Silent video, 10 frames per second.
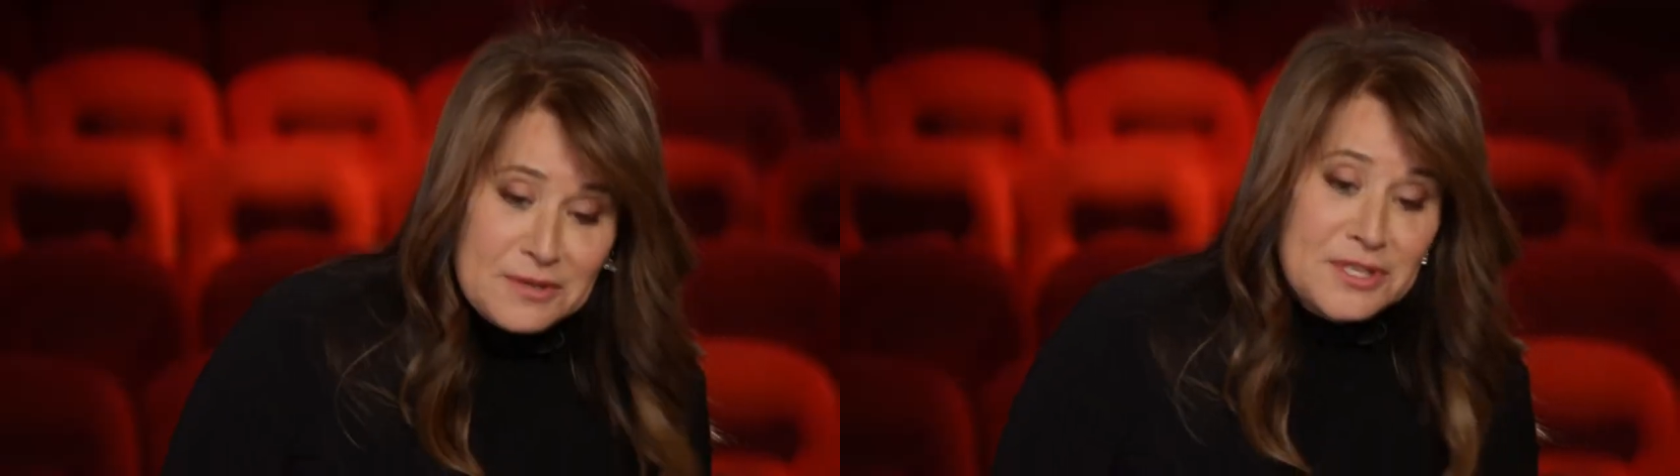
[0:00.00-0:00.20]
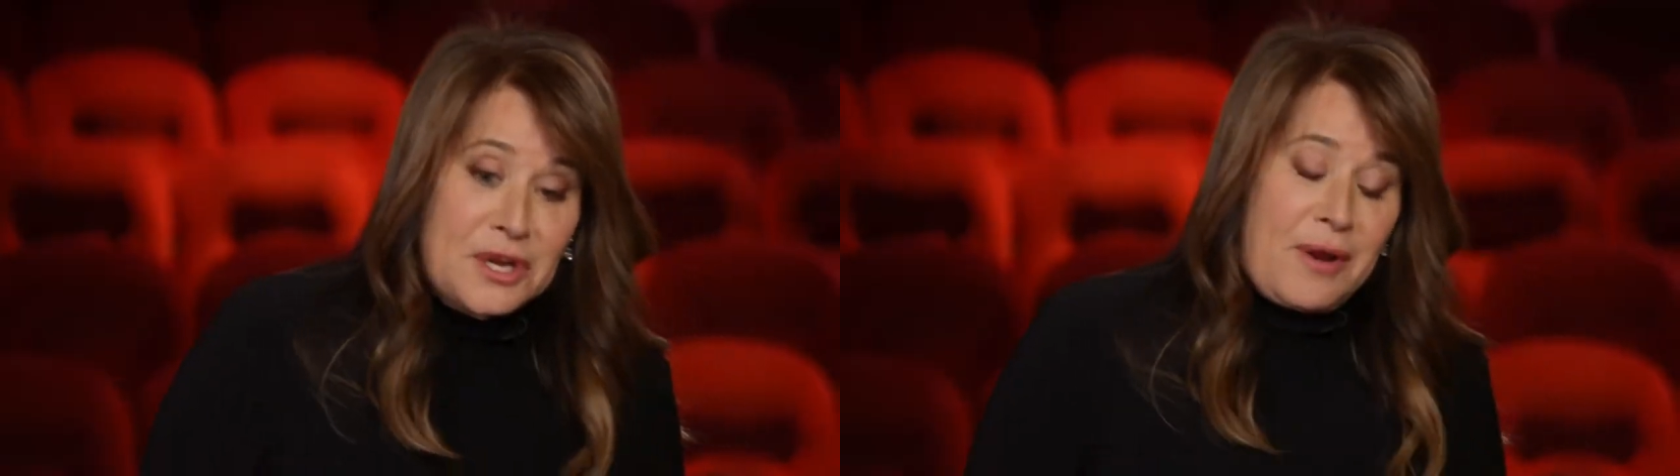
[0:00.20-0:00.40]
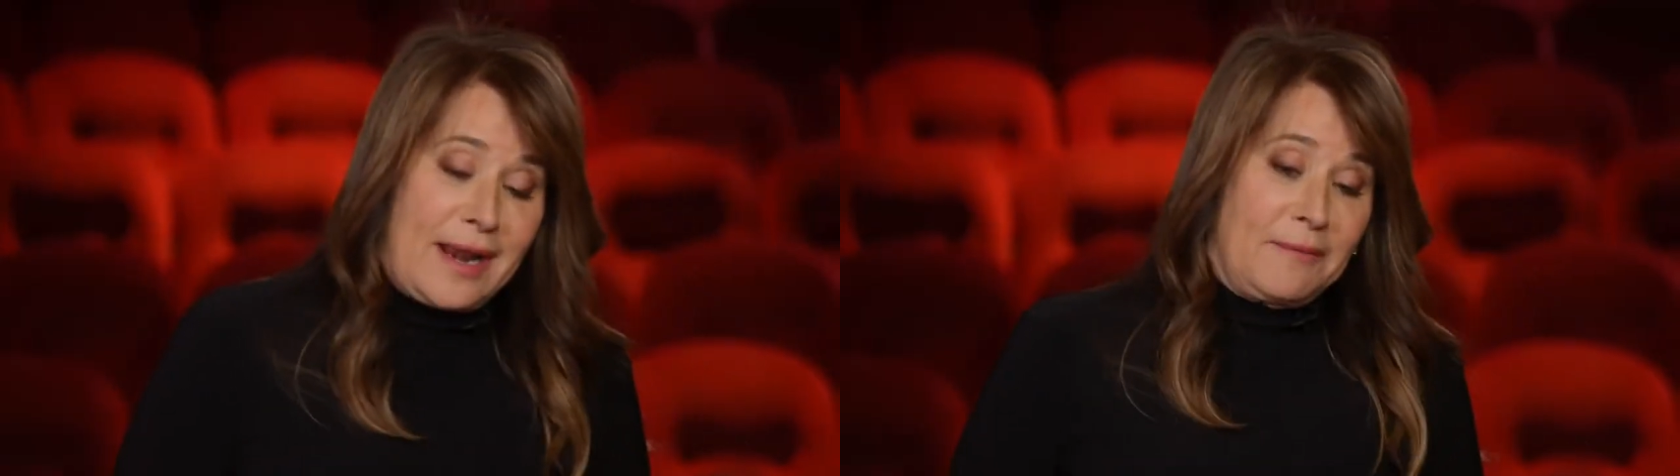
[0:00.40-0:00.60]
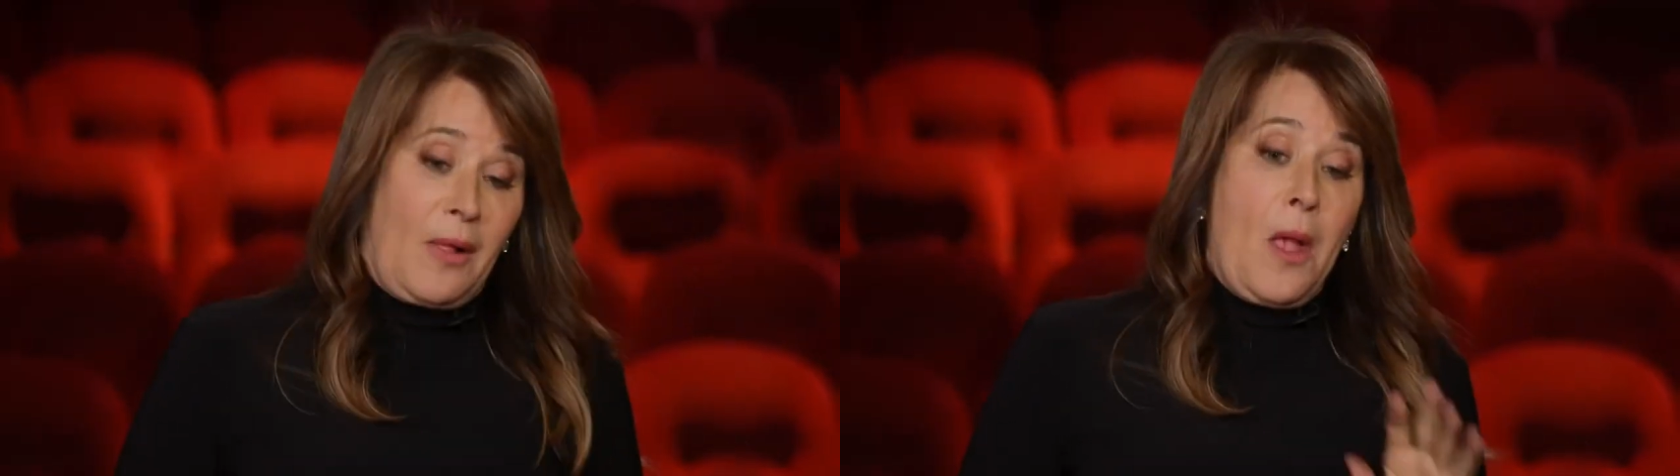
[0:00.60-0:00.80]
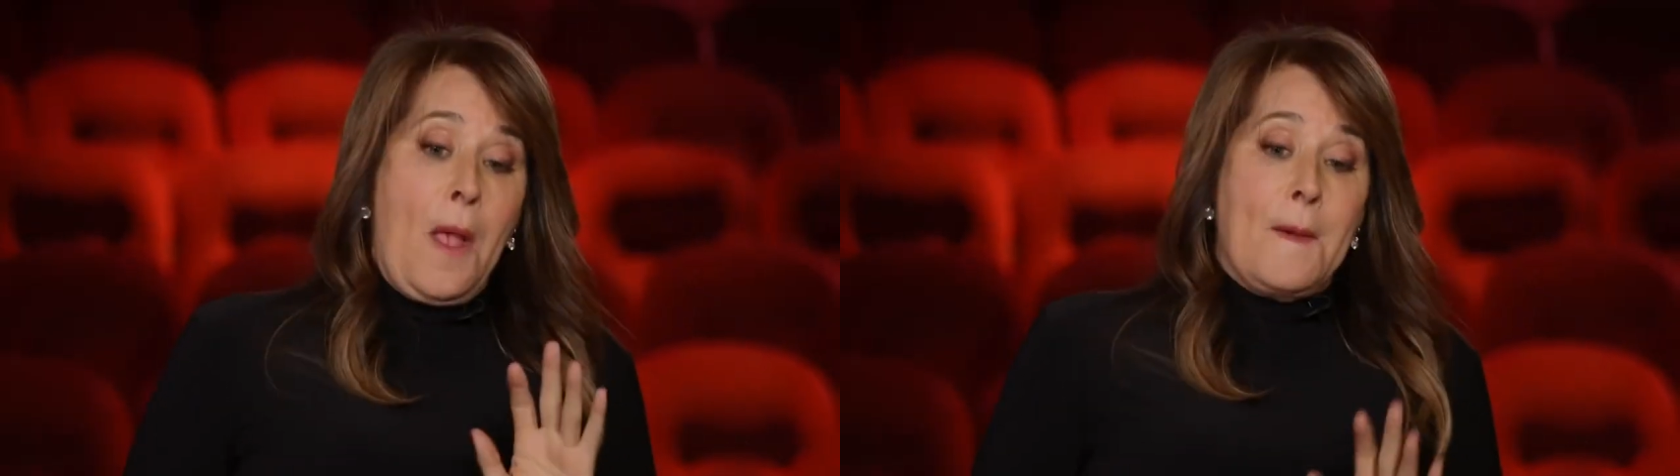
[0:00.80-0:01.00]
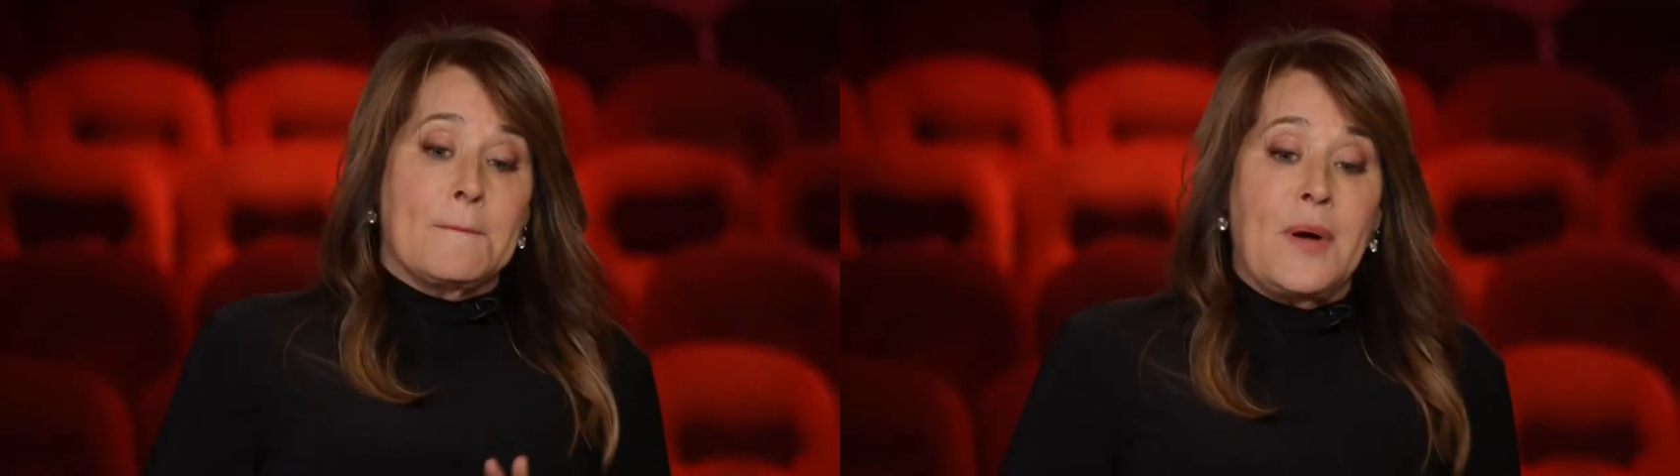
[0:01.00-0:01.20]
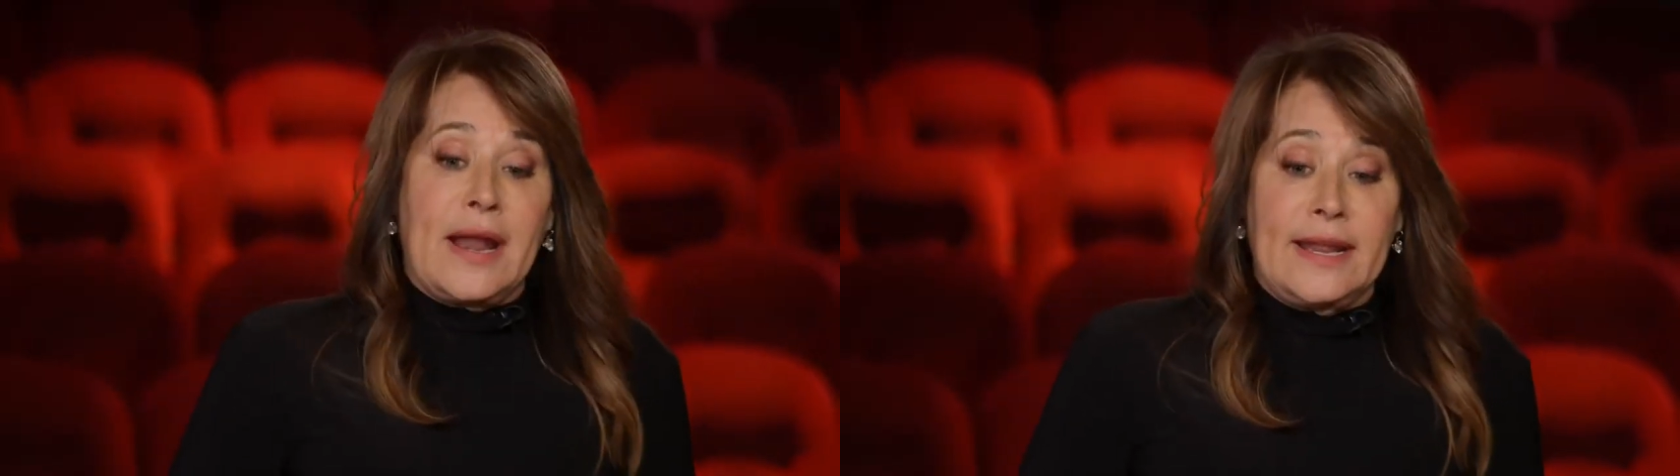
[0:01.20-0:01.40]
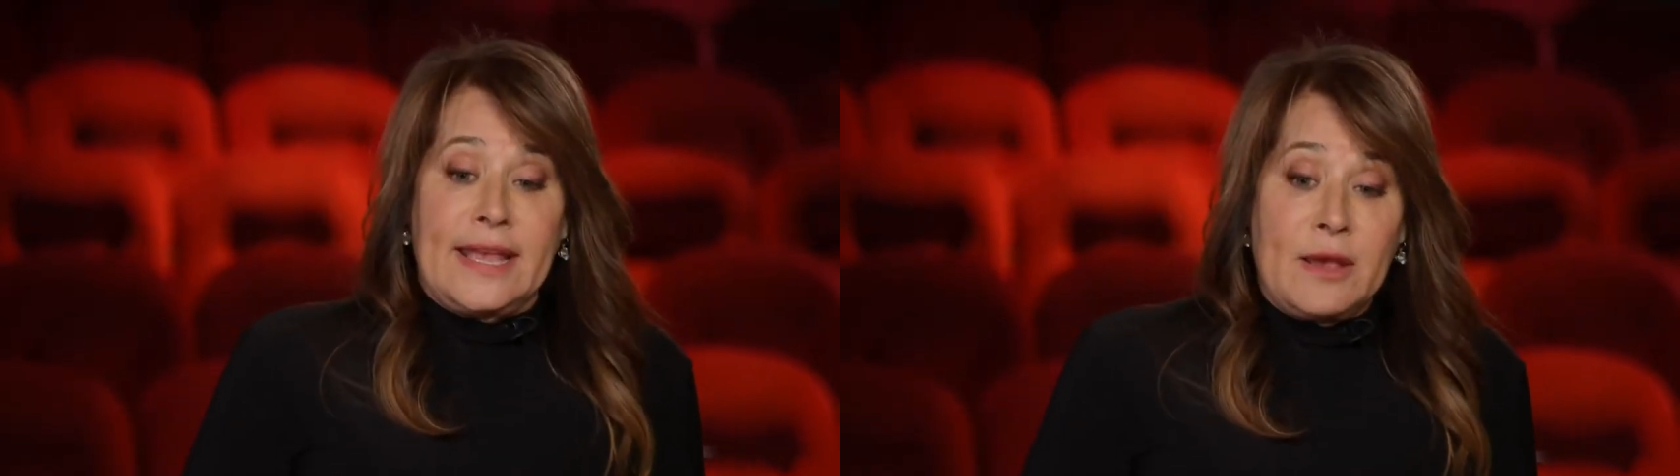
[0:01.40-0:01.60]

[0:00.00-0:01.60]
it was incredible, but